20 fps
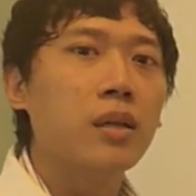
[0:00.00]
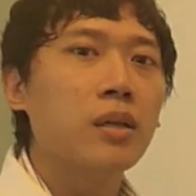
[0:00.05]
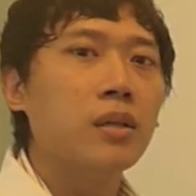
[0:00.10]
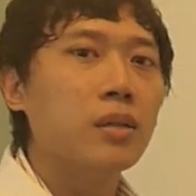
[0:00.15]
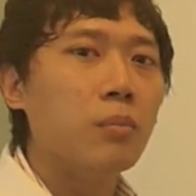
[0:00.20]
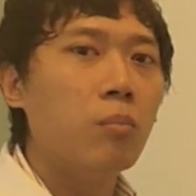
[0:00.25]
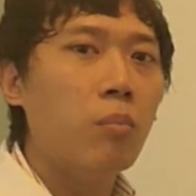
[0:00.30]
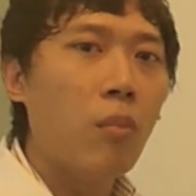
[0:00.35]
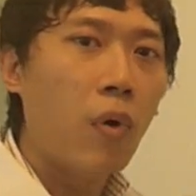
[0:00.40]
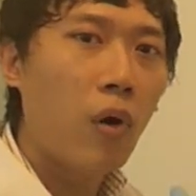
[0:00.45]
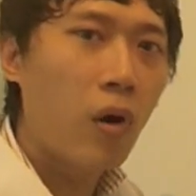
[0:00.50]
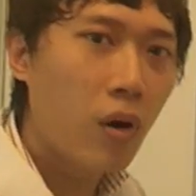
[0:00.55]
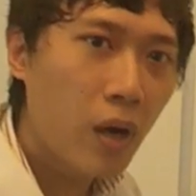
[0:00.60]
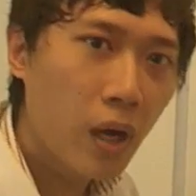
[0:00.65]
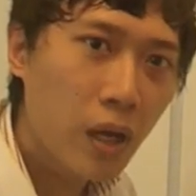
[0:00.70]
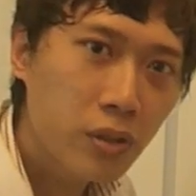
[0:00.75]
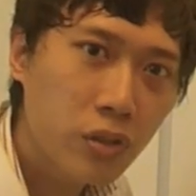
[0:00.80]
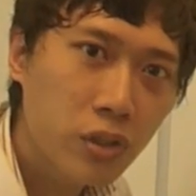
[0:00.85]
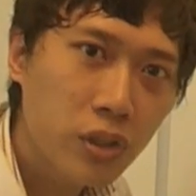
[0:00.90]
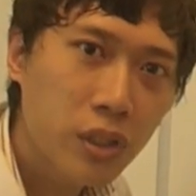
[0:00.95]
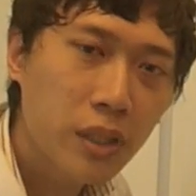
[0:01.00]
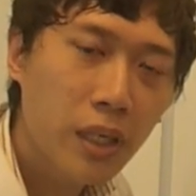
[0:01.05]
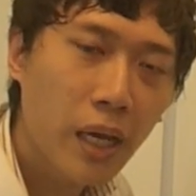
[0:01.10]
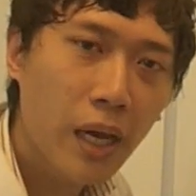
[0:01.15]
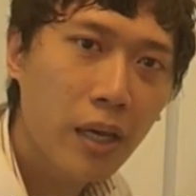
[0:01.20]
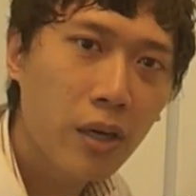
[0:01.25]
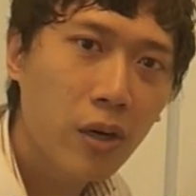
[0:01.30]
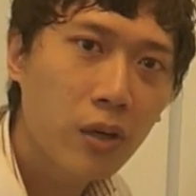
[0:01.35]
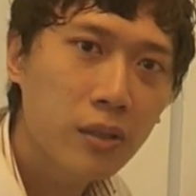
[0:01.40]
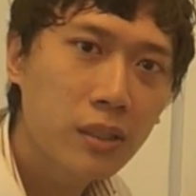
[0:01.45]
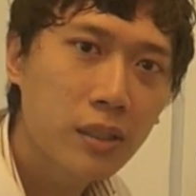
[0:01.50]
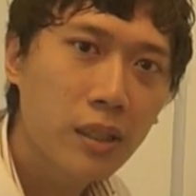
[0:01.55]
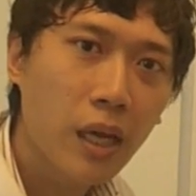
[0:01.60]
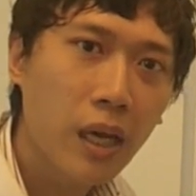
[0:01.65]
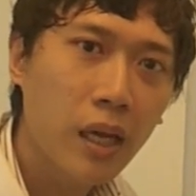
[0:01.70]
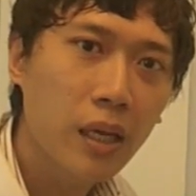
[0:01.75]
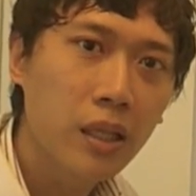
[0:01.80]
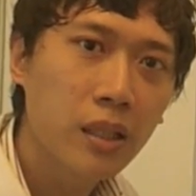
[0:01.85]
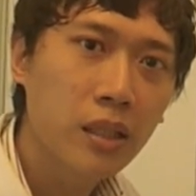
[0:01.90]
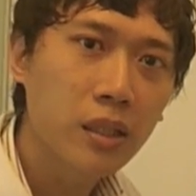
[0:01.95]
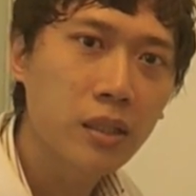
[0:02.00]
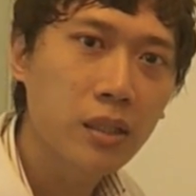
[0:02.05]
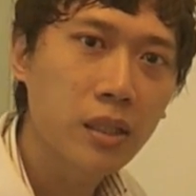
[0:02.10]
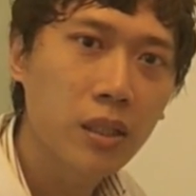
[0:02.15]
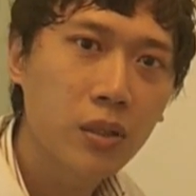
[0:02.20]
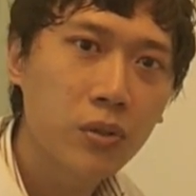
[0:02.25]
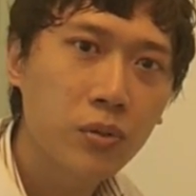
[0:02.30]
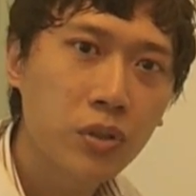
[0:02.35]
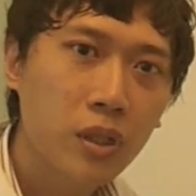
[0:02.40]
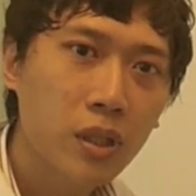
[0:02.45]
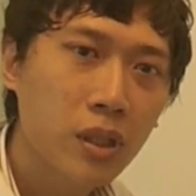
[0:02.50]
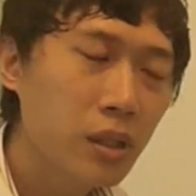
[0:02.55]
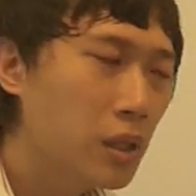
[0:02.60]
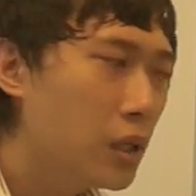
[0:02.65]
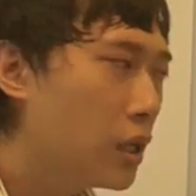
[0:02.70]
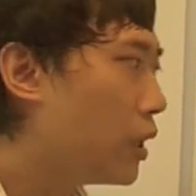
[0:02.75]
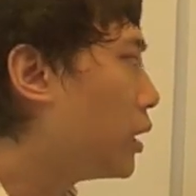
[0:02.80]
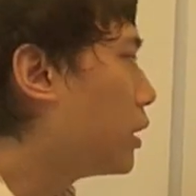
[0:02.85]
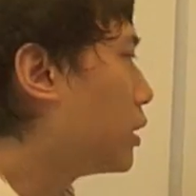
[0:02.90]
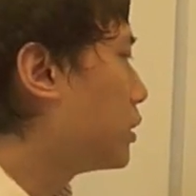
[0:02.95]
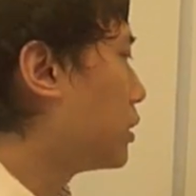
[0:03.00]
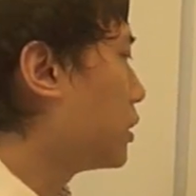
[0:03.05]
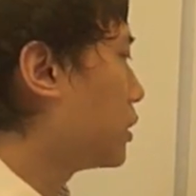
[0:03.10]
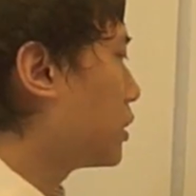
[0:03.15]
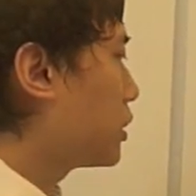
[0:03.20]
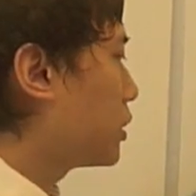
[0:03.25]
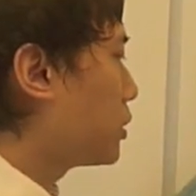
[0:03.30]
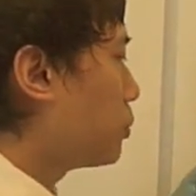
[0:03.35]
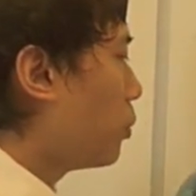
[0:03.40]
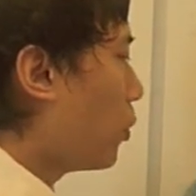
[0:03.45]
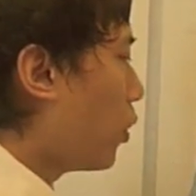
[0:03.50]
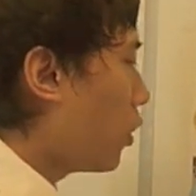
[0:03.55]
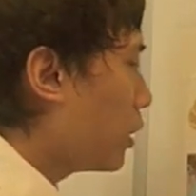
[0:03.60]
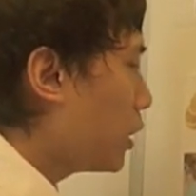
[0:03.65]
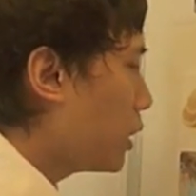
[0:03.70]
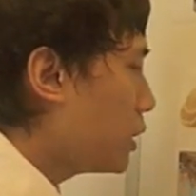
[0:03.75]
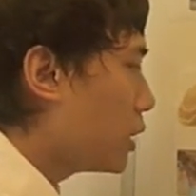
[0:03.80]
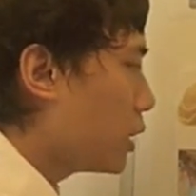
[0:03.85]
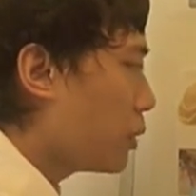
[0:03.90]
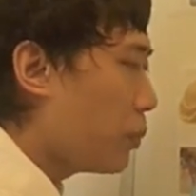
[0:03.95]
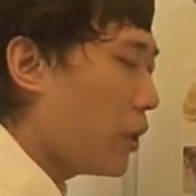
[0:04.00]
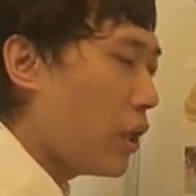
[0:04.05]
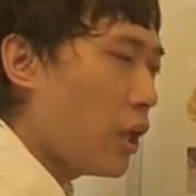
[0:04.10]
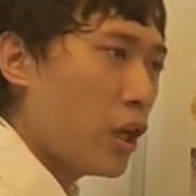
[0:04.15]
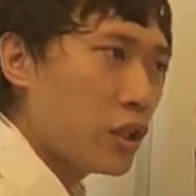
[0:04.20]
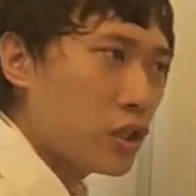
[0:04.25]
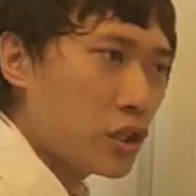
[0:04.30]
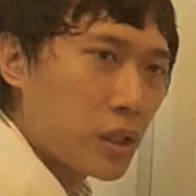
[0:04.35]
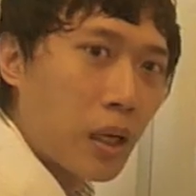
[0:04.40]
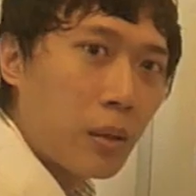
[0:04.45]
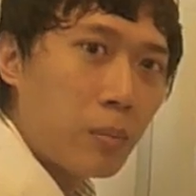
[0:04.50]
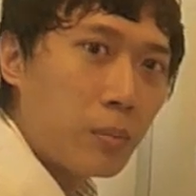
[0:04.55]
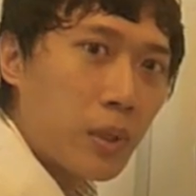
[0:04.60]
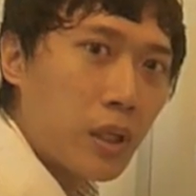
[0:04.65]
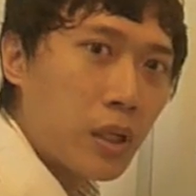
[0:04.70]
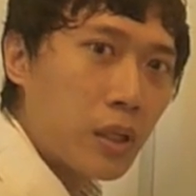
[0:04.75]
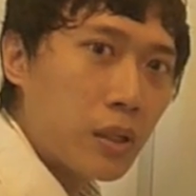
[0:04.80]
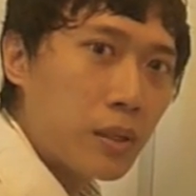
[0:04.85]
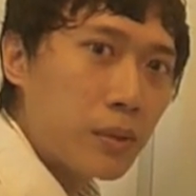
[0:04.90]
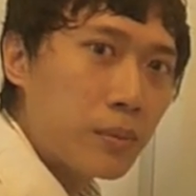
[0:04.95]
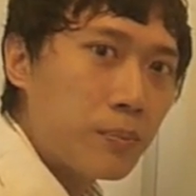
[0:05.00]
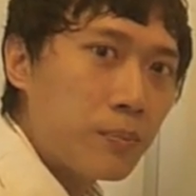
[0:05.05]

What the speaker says: The more hydrogen ions there are in the solution, the smaller the pH number.